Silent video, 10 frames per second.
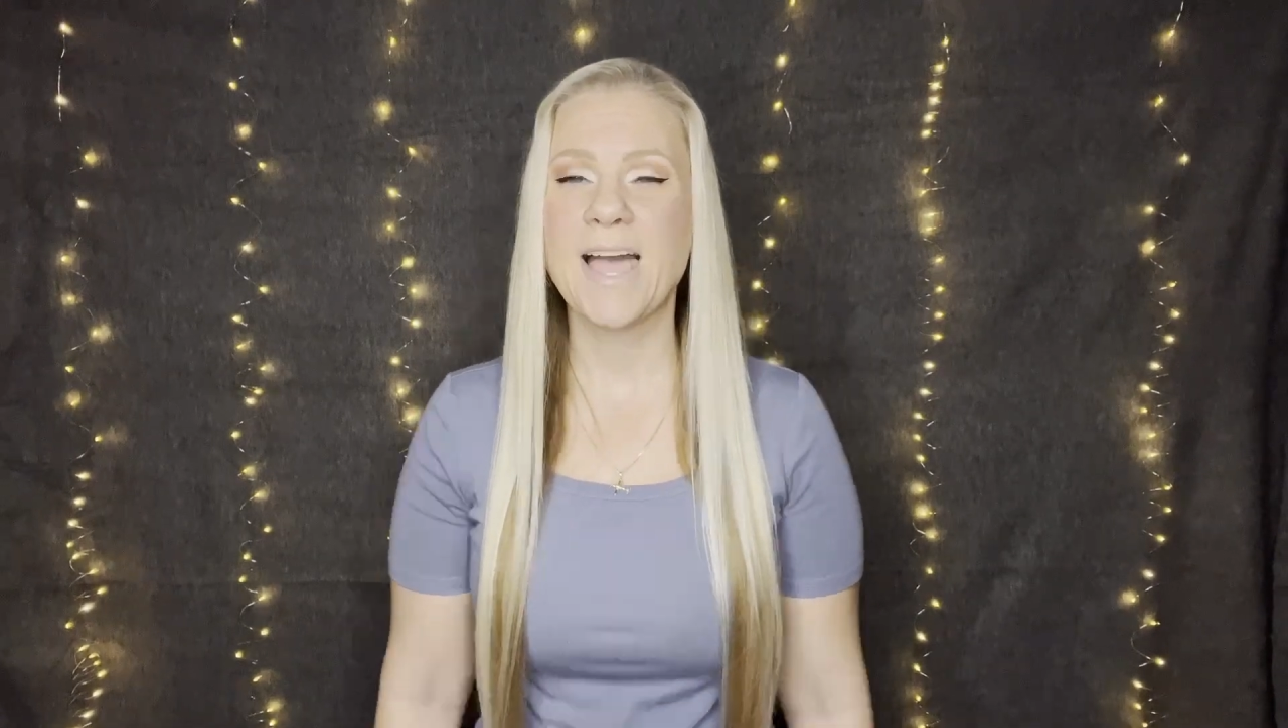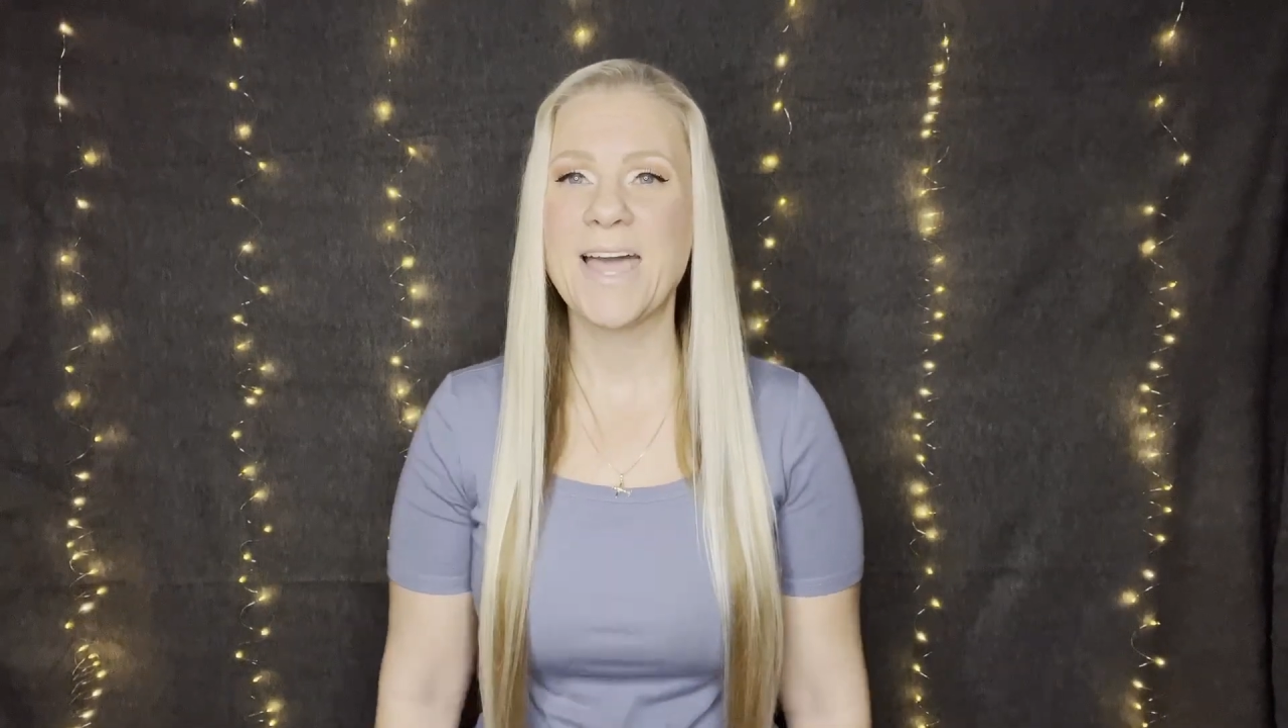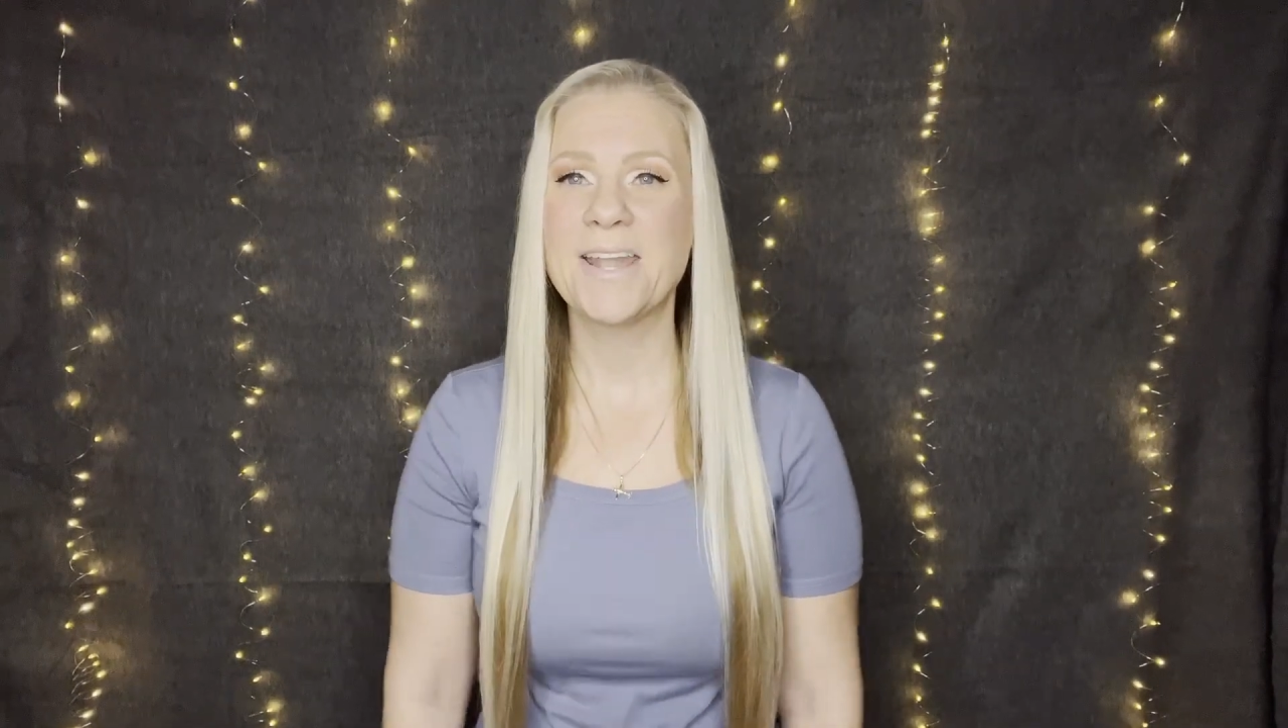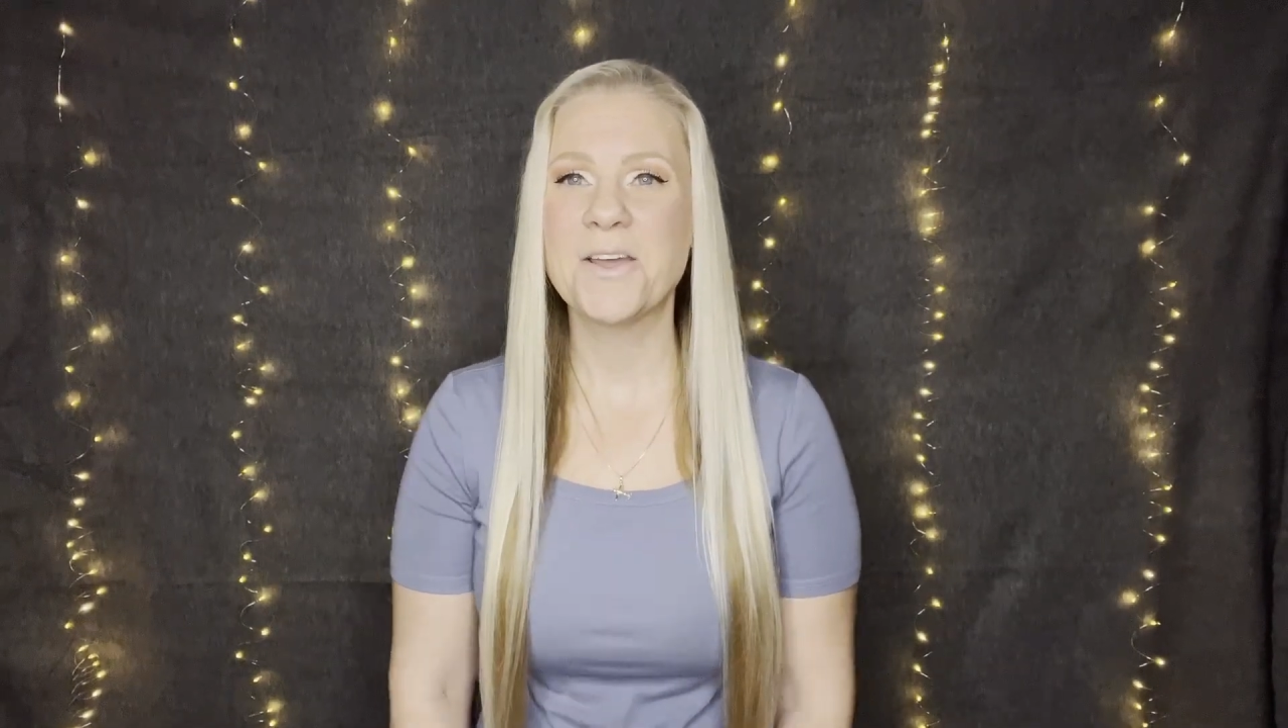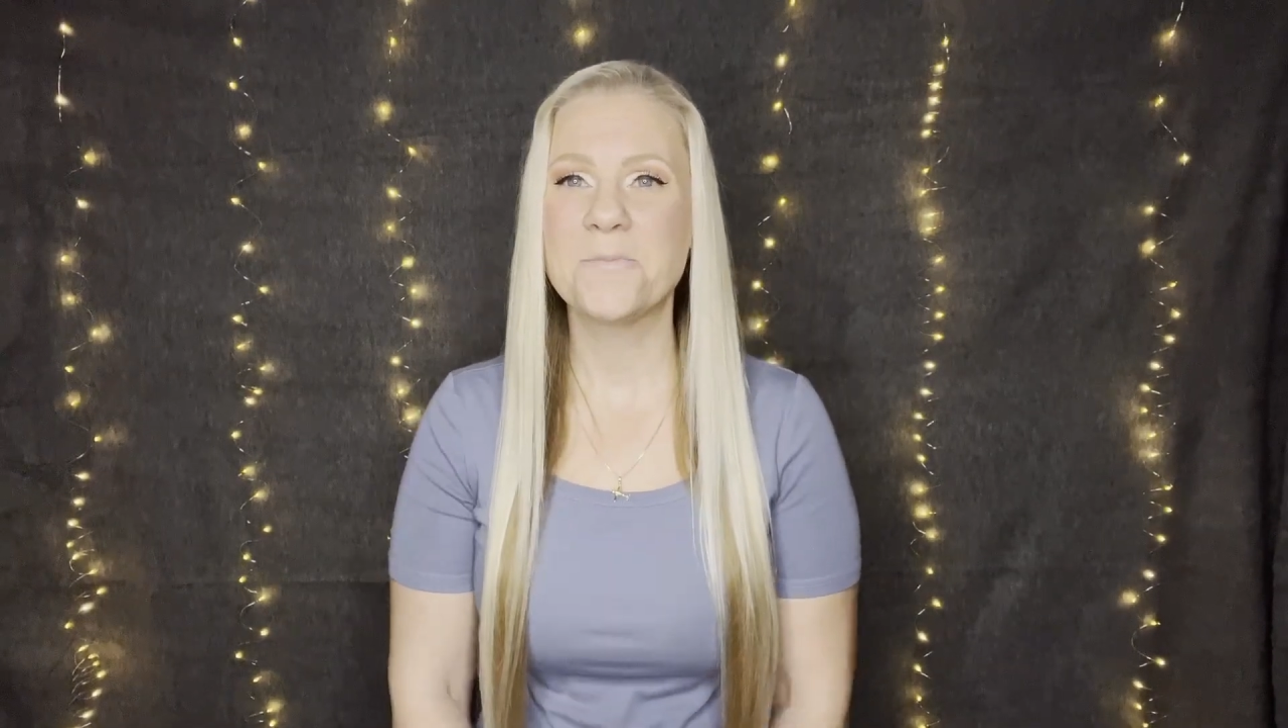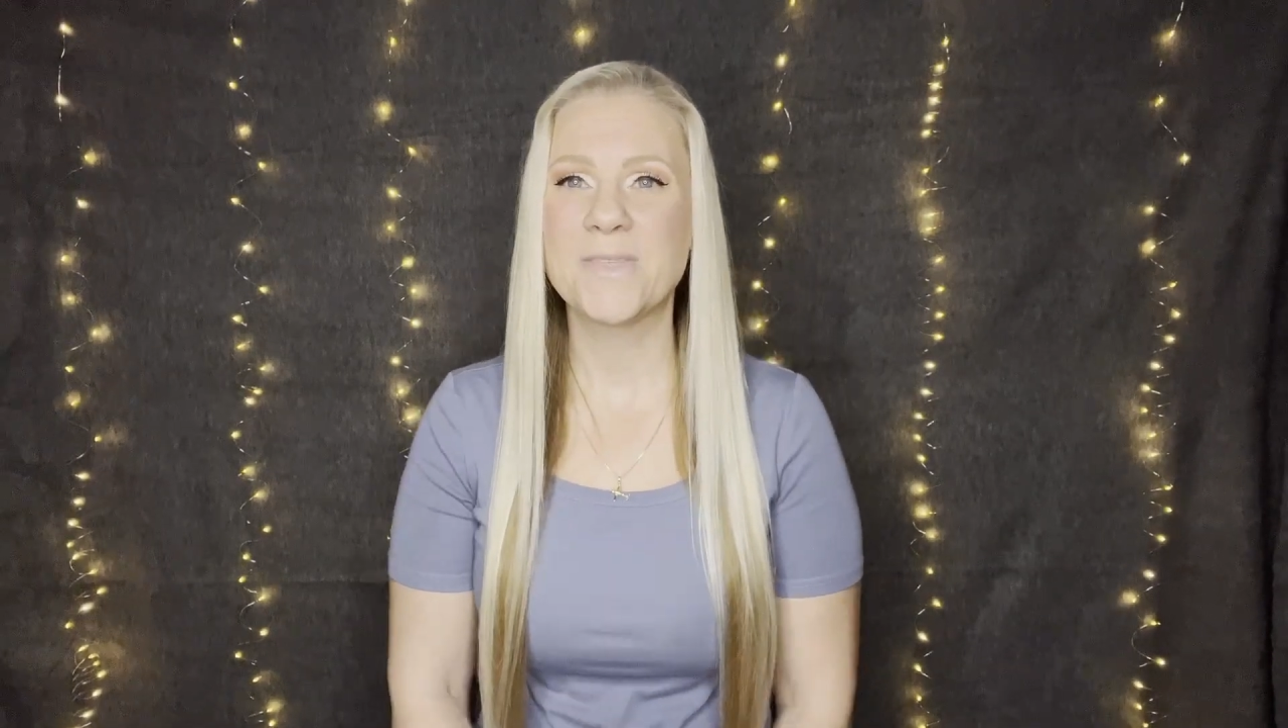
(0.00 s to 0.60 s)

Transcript: And I hope